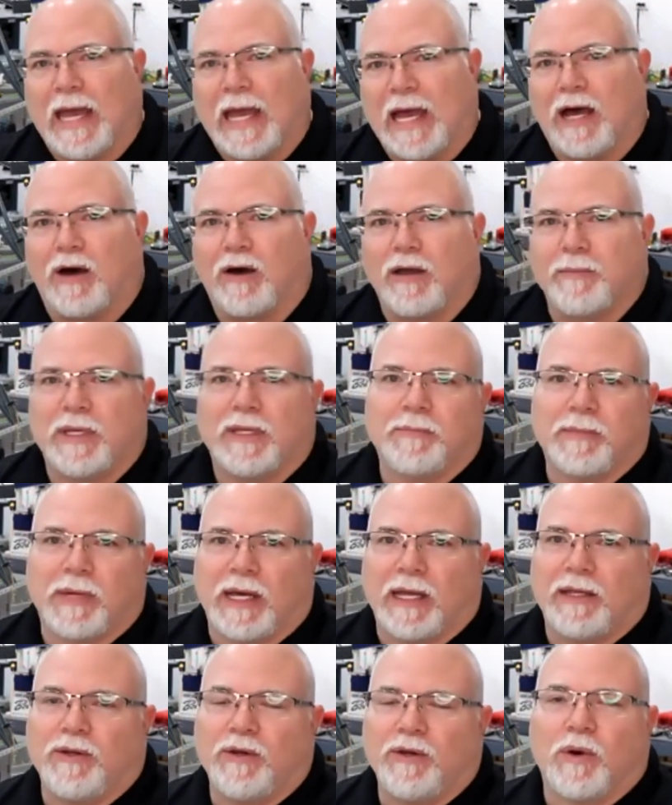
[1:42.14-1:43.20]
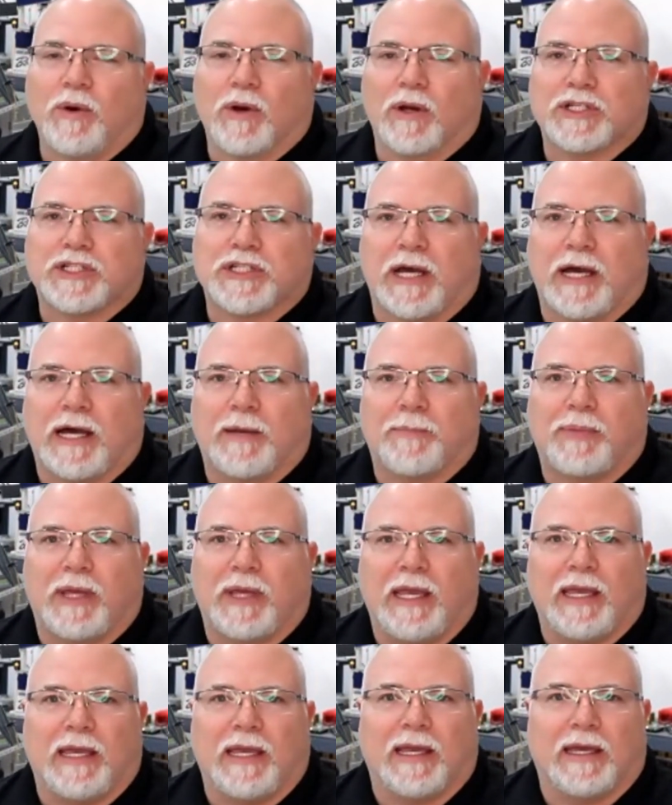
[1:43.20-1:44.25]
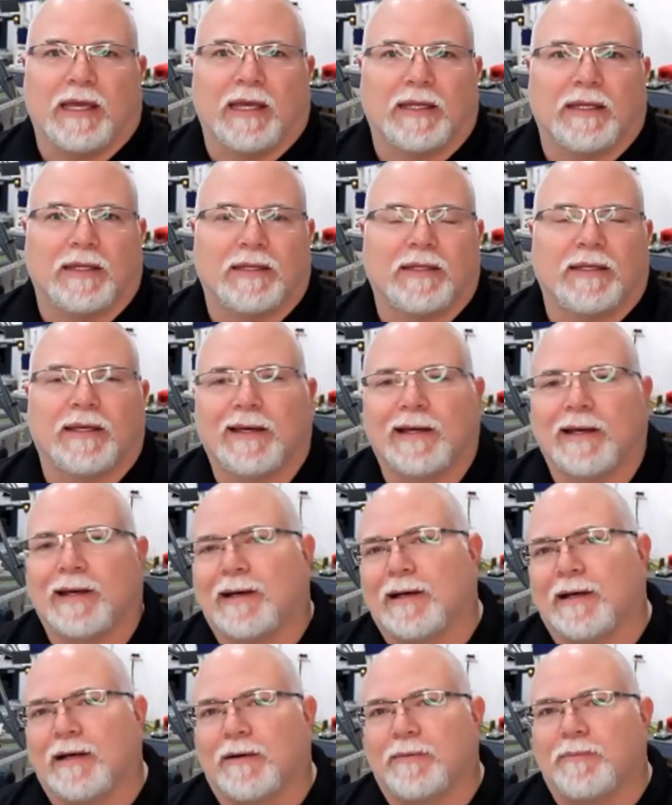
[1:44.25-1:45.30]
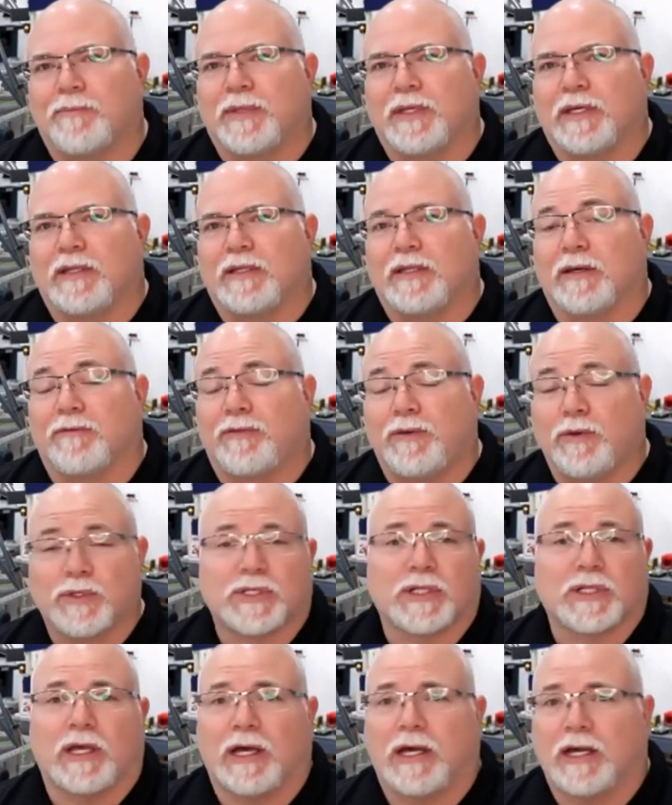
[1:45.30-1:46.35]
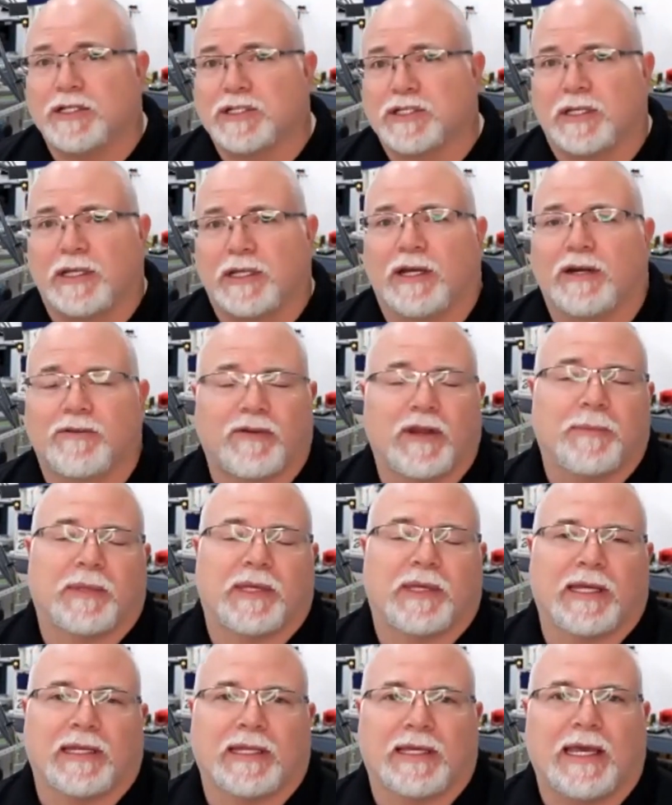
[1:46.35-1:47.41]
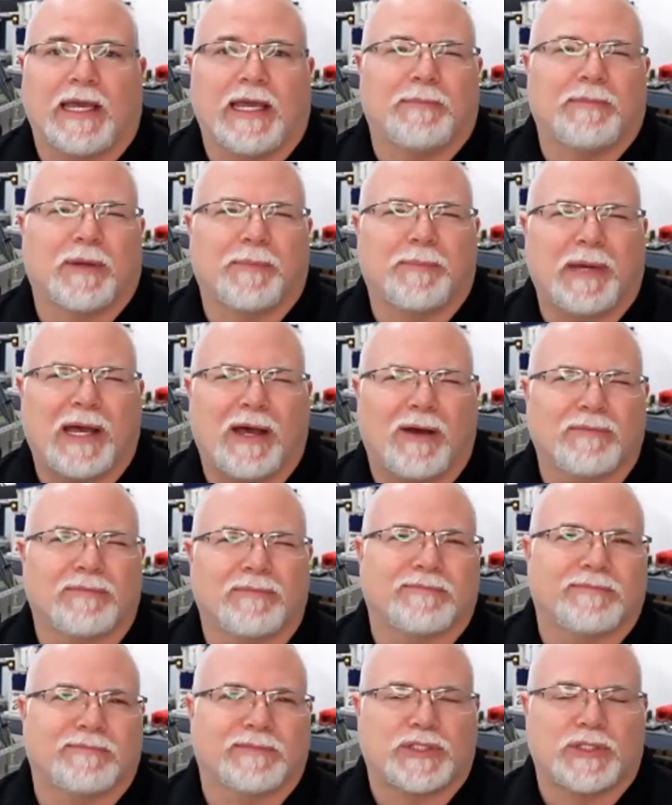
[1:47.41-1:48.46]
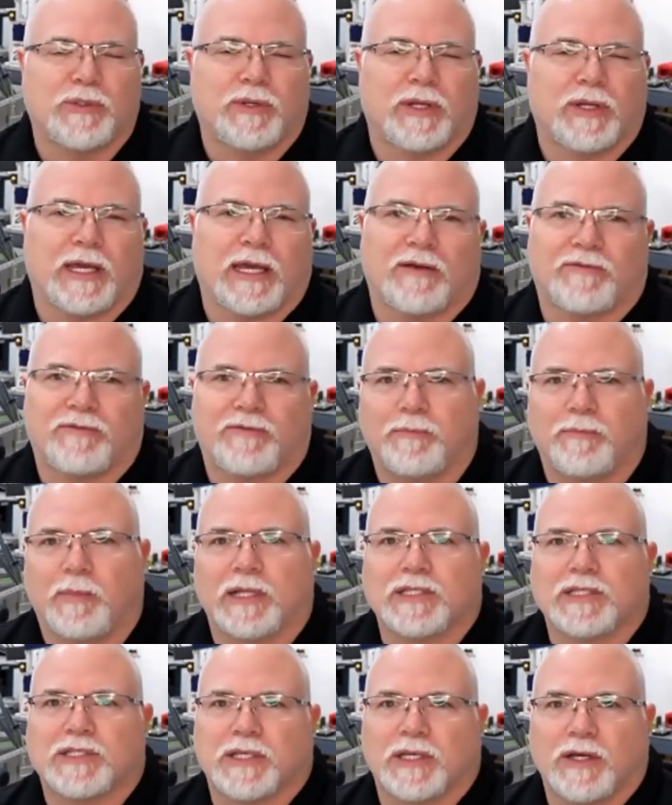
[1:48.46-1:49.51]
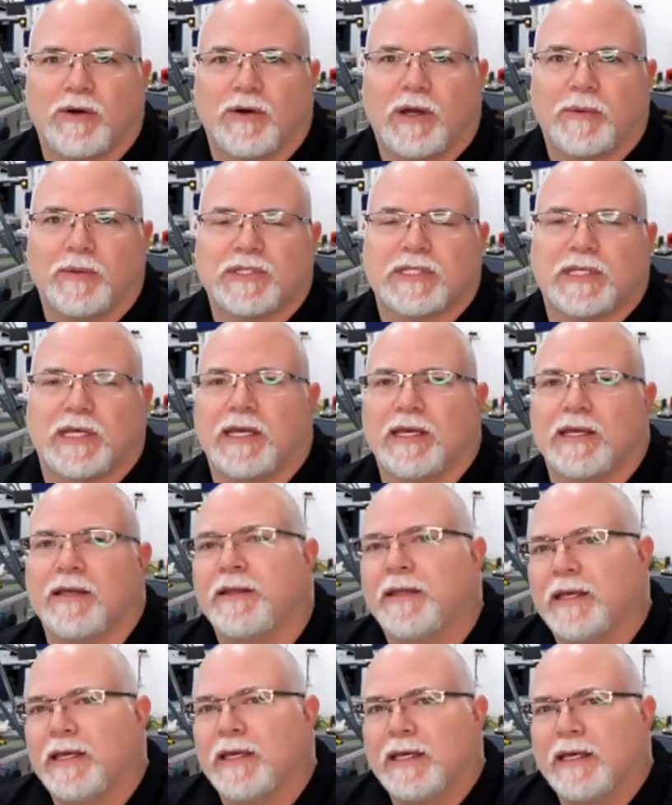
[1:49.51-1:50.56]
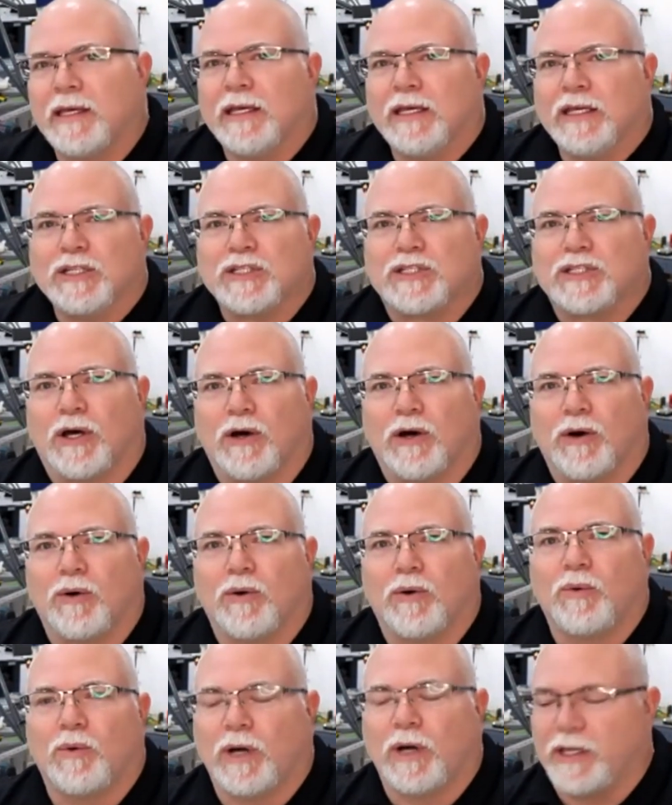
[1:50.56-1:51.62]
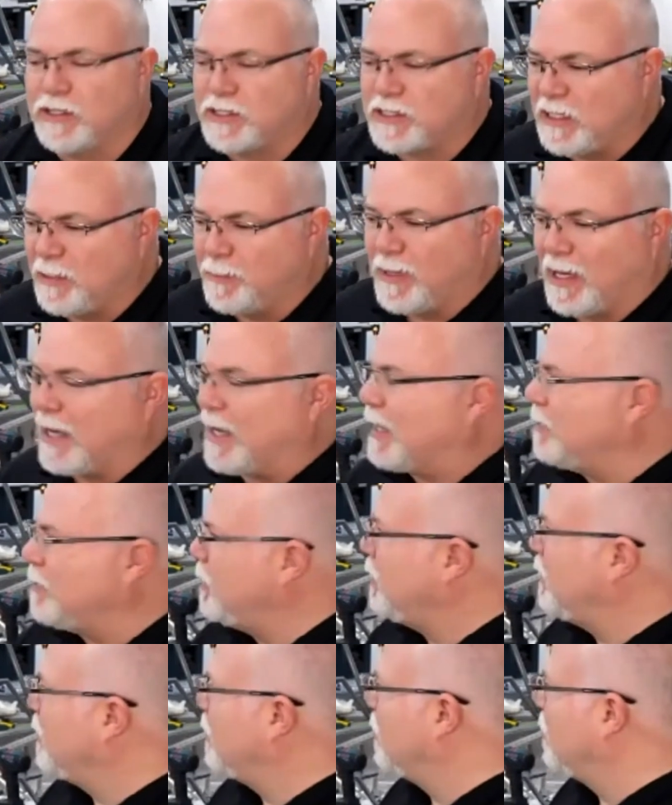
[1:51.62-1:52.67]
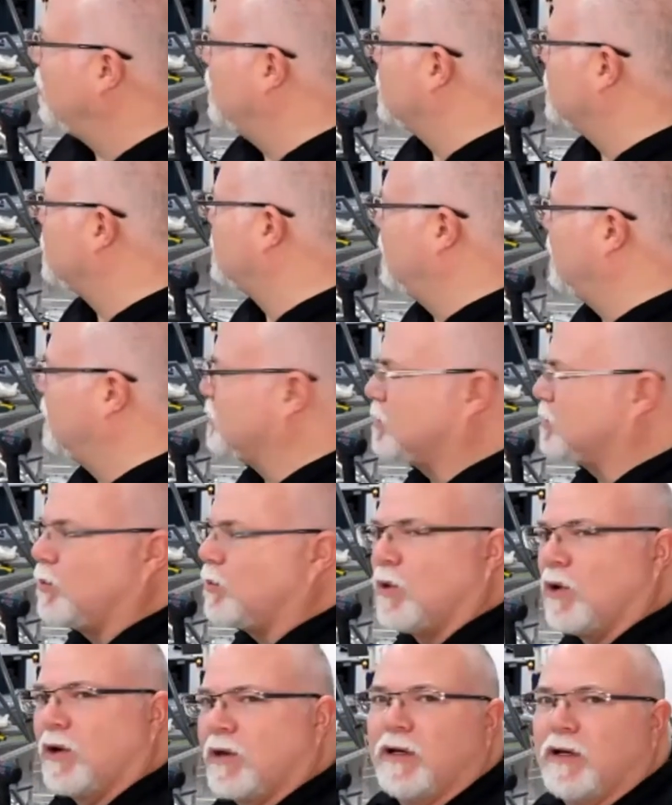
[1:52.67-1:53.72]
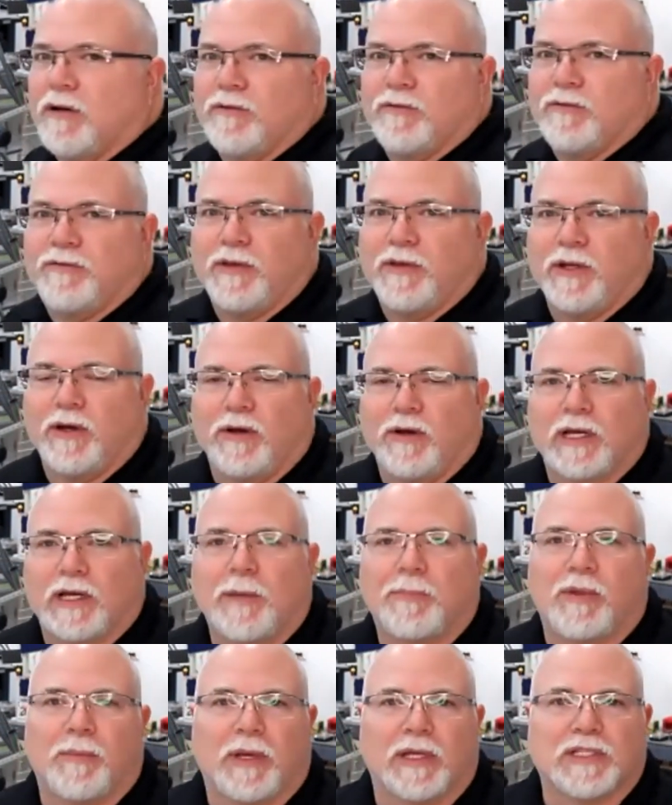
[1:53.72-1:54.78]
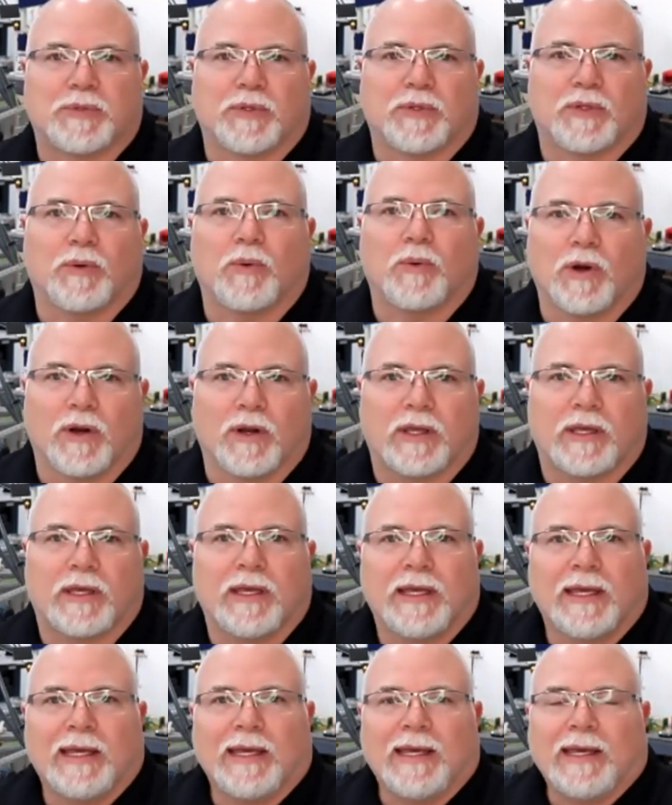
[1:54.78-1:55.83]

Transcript: now I'm in my new workshop and um, the the fuselage and the airframe kit came about two and a half months ago I would say so what you see behind me here is is the work of you know a couple months with the work